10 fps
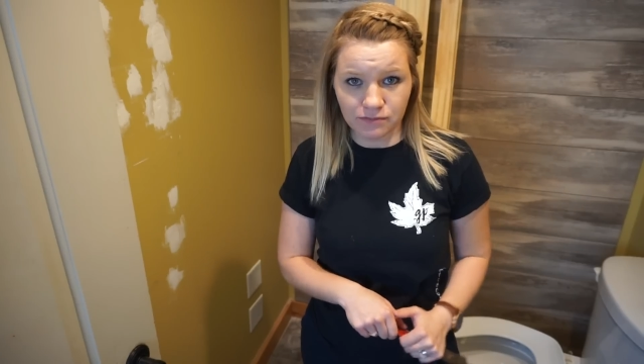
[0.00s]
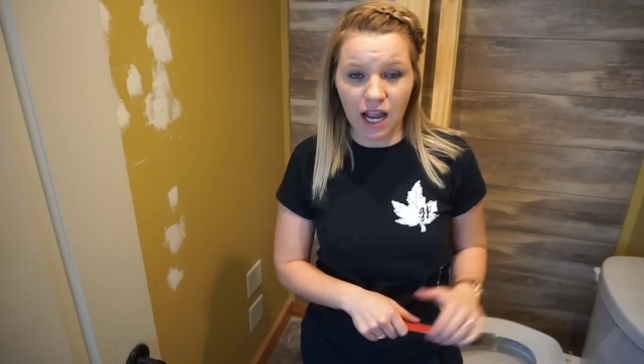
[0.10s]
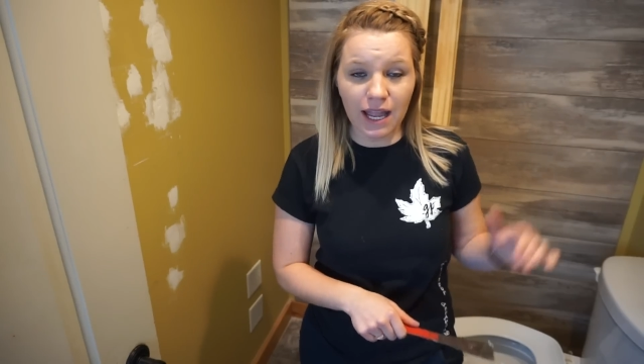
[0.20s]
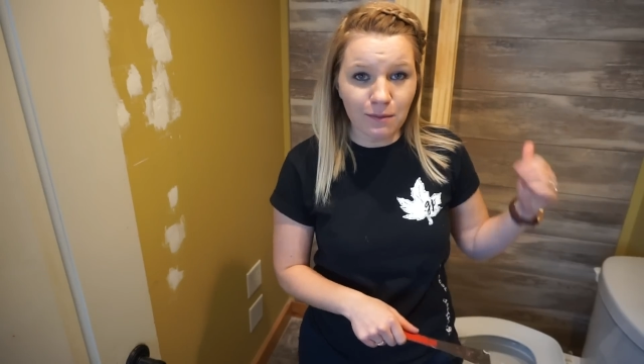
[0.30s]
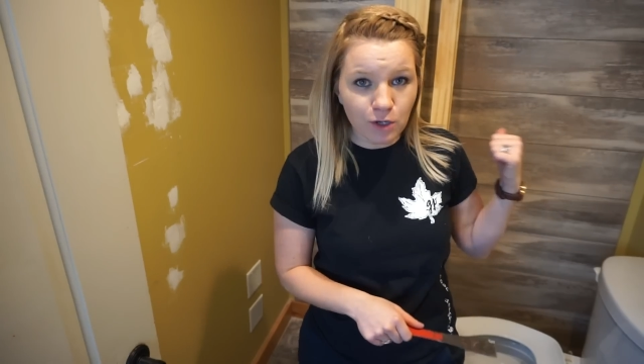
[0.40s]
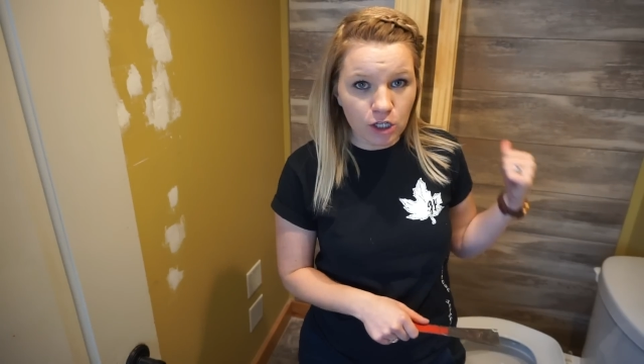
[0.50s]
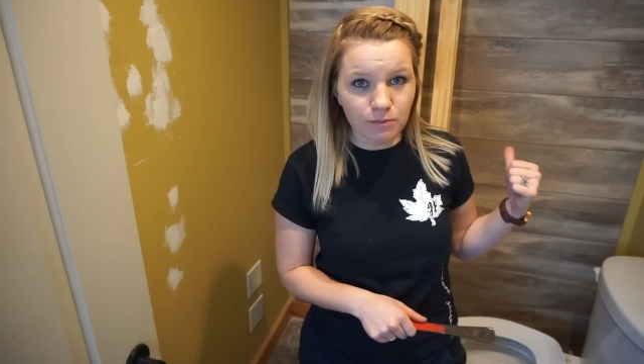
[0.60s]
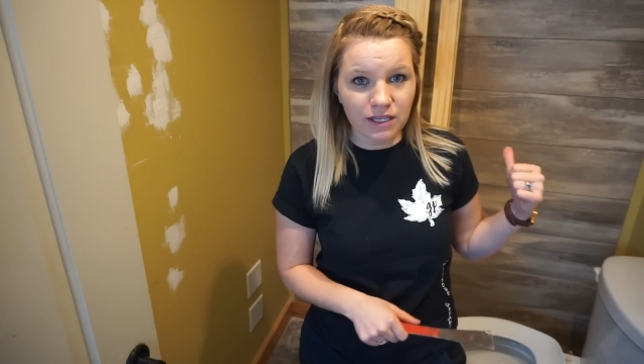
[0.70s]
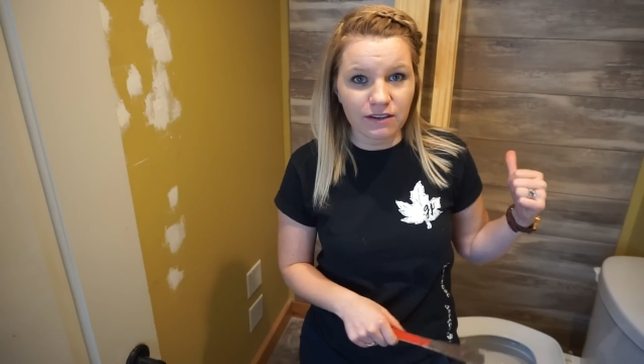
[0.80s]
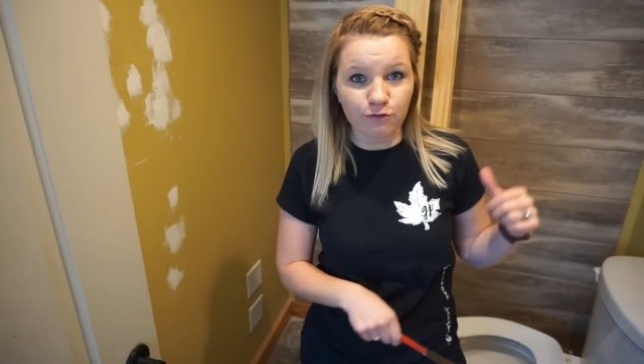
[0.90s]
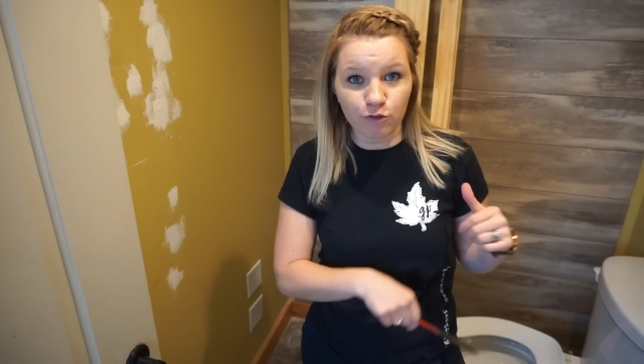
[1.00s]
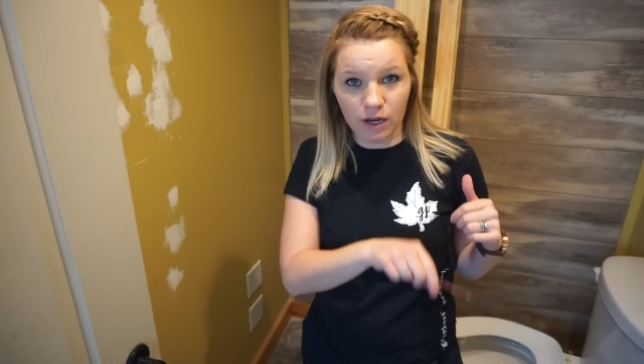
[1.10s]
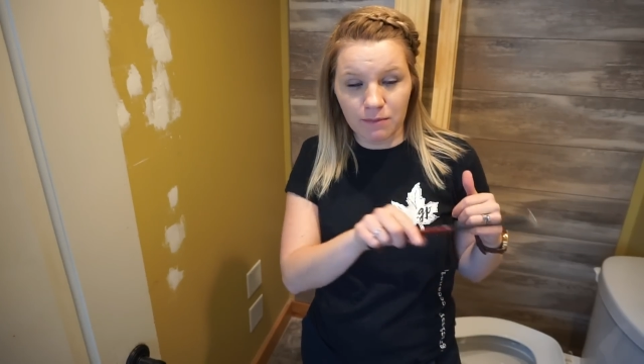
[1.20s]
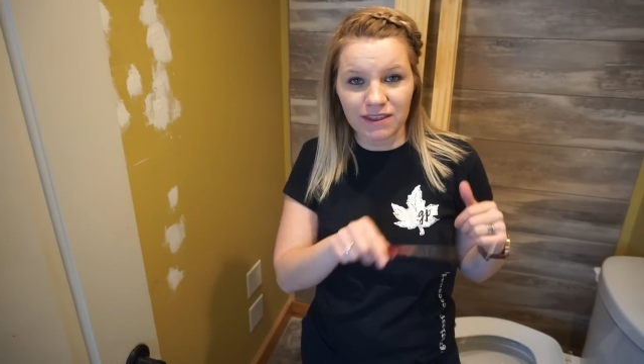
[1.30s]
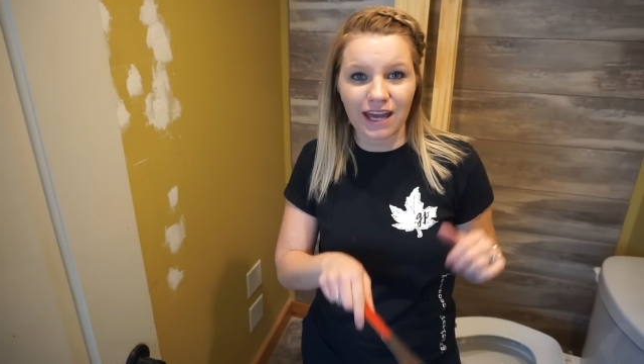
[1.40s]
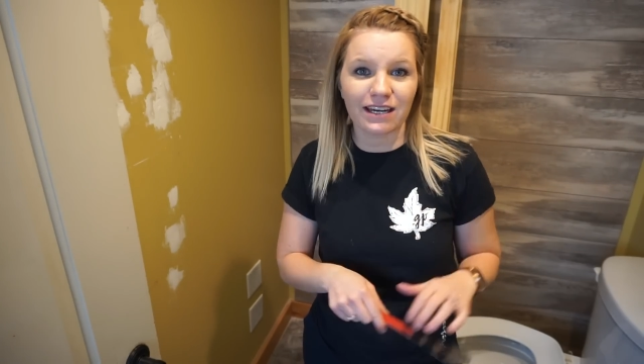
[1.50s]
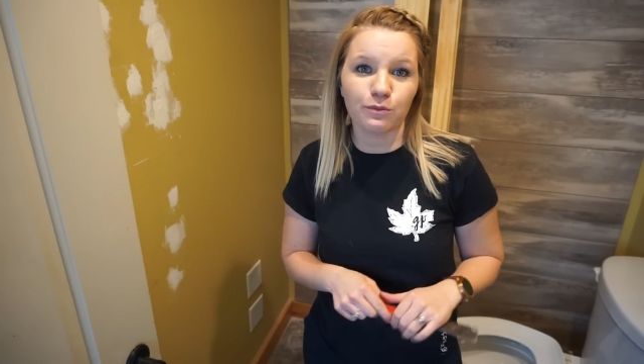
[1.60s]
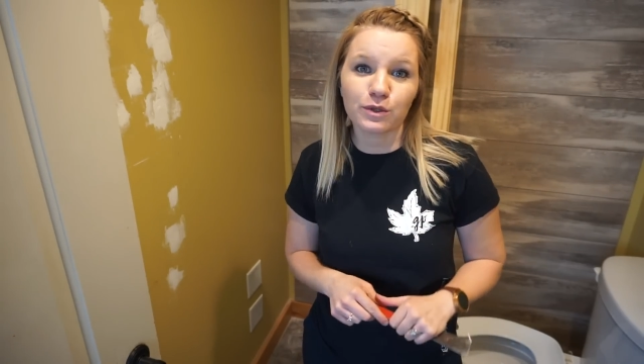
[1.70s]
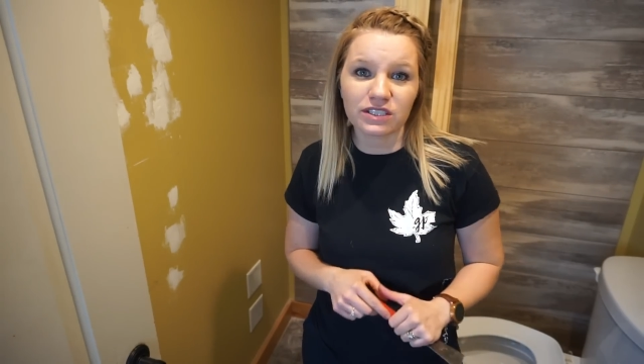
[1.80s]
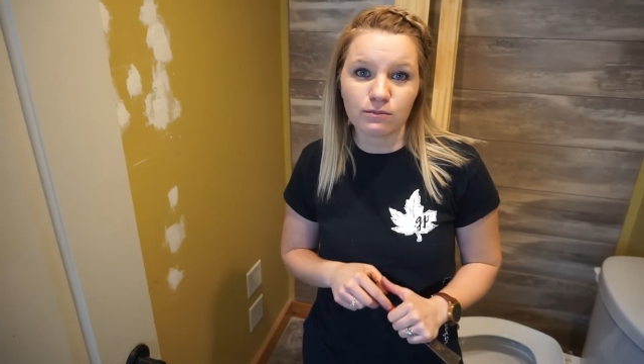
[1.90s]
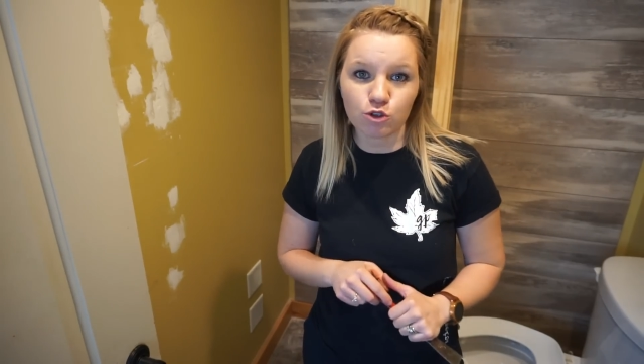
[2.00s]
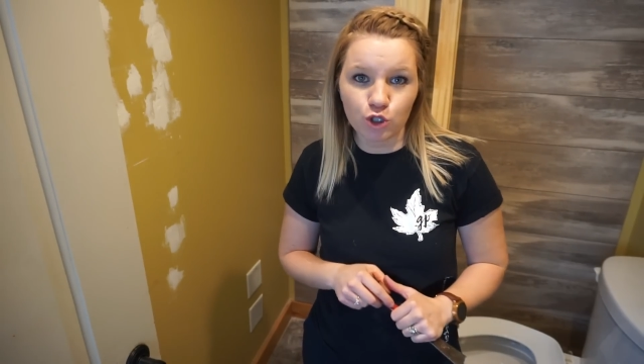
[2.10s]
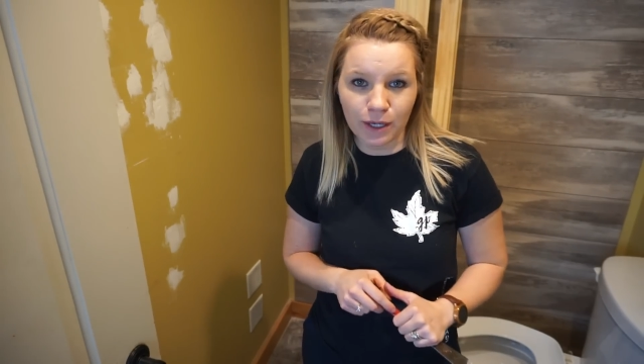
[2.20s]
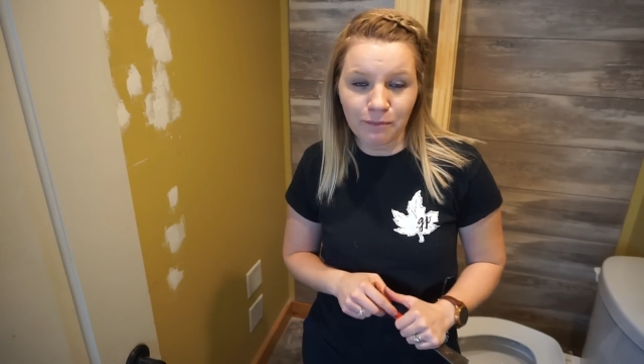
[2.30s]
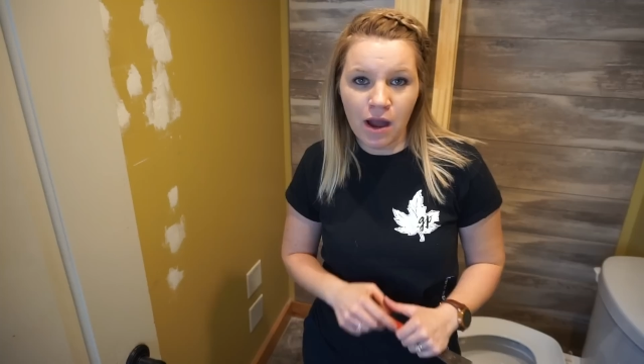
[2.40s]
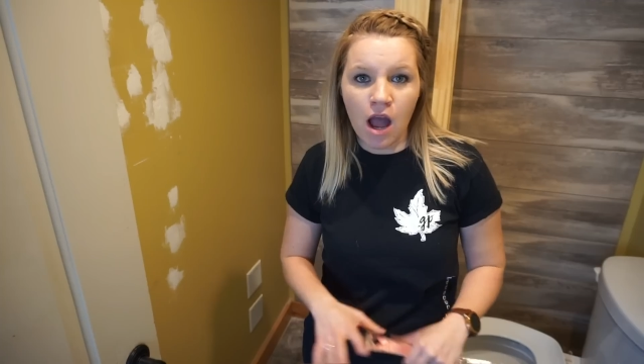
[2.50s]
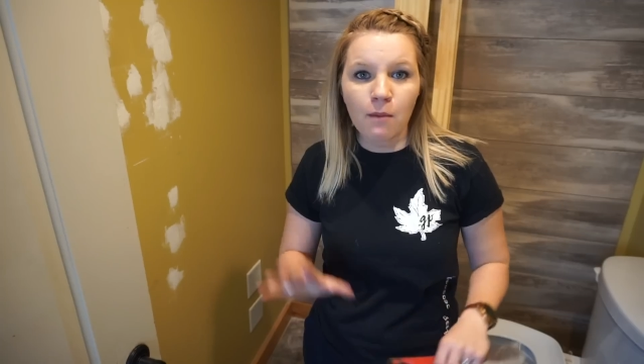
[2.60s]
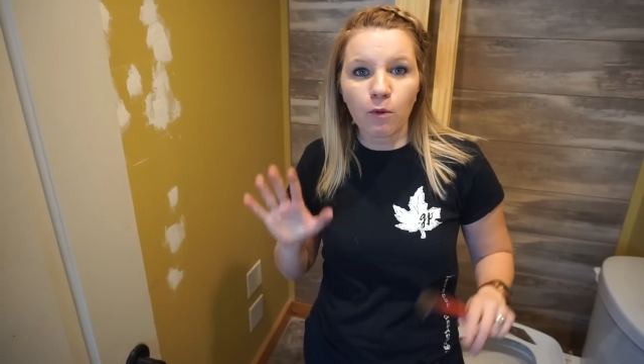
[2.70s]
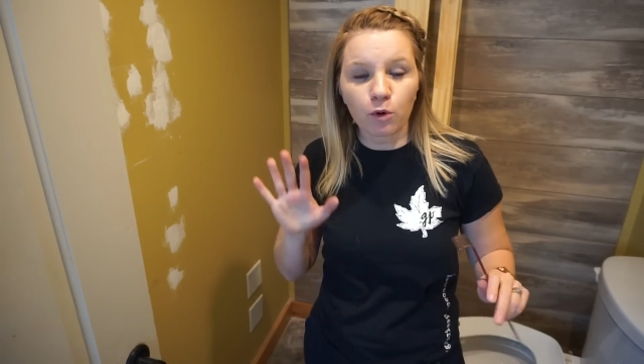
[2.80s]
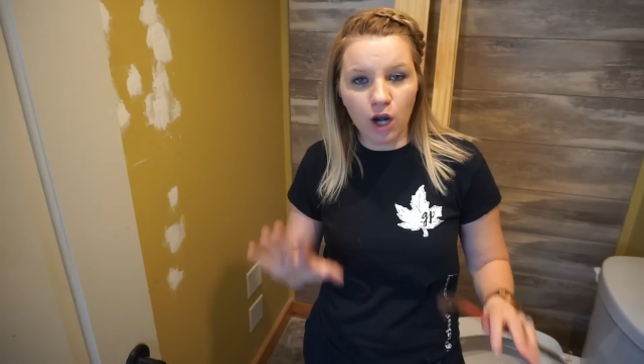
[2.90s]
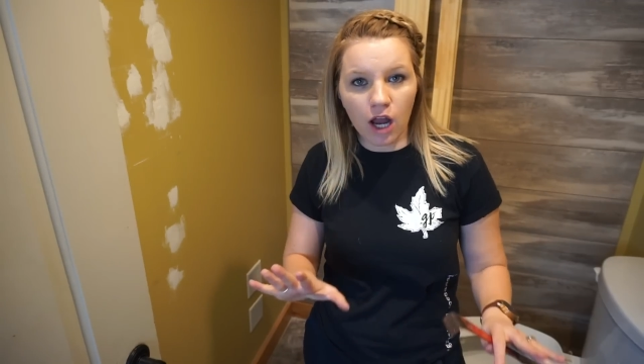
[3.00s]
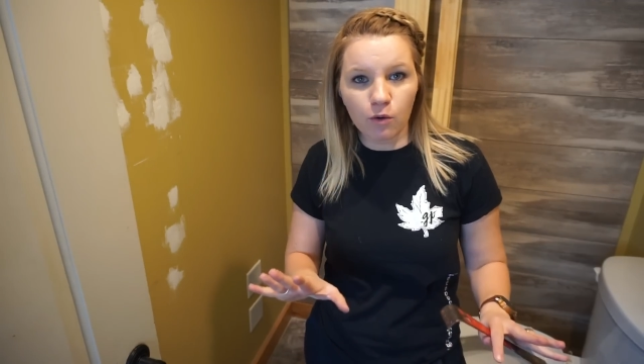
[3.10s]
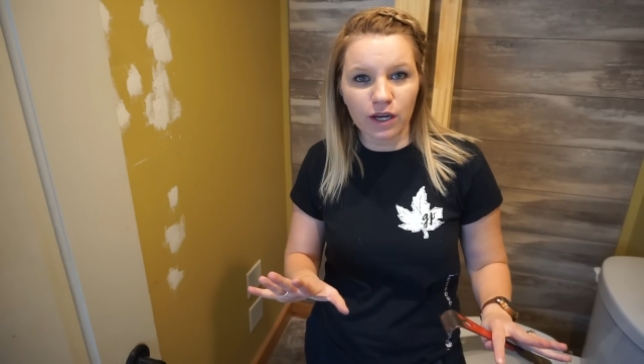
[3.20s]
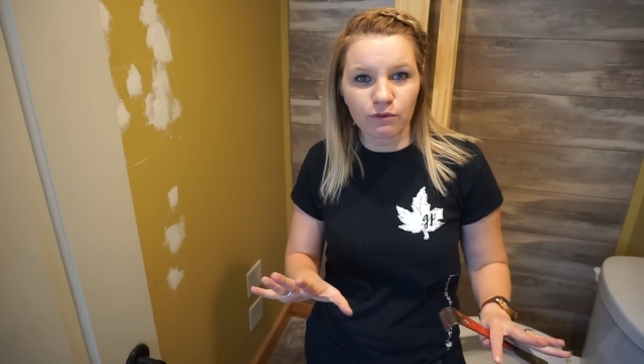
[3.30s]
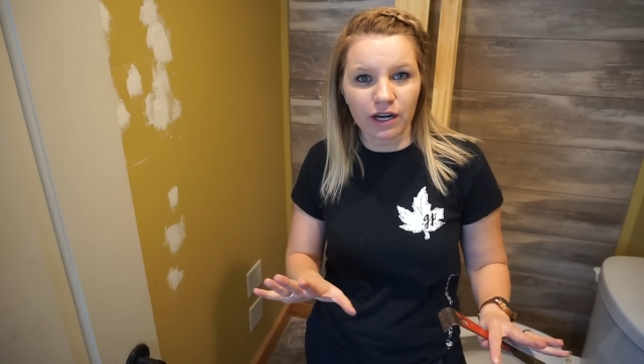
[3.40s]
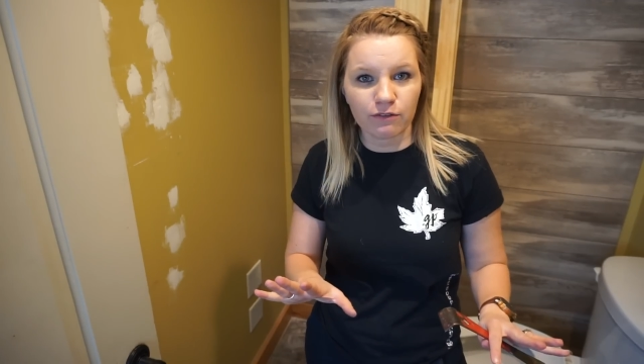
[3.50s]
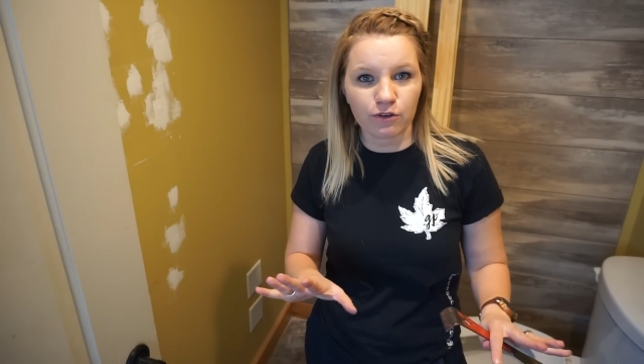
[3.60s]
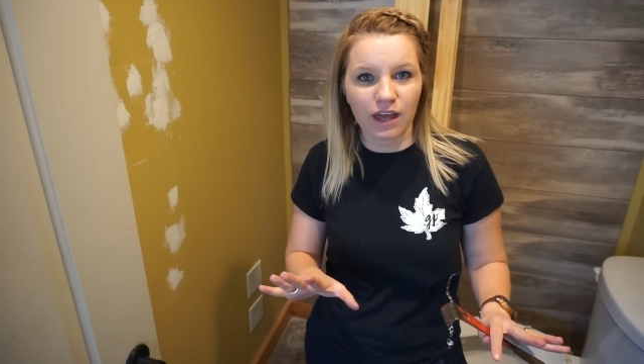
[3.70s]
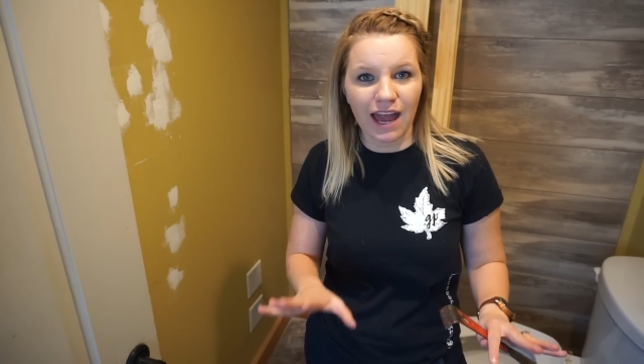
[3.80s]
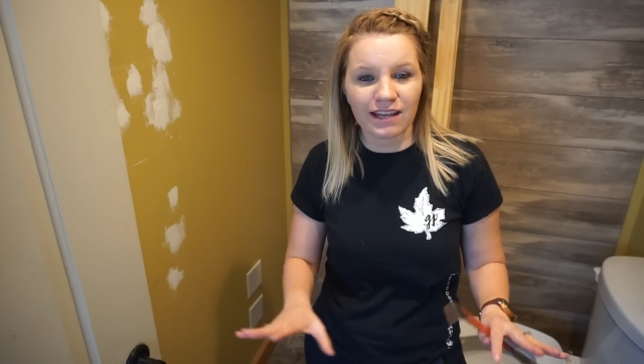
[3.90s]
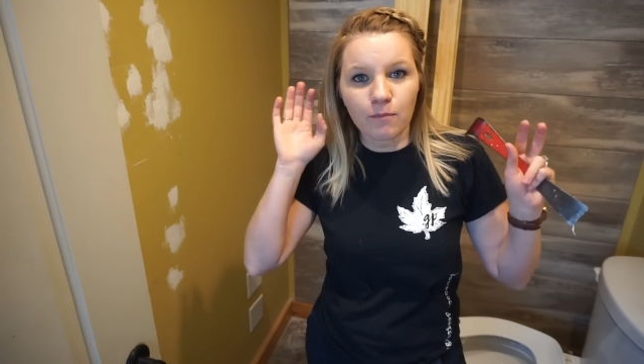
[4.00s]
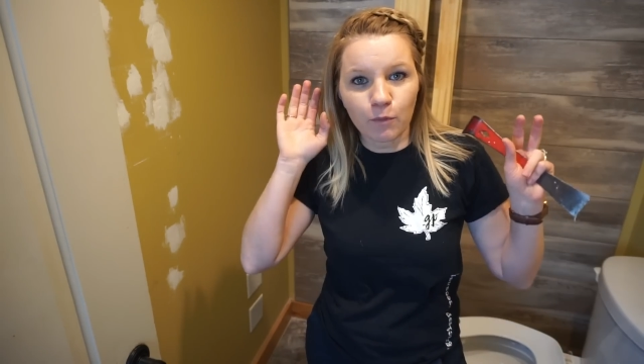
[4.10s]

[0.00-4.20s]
I am going to be framing that in with some trim, but we're not quite ready for that.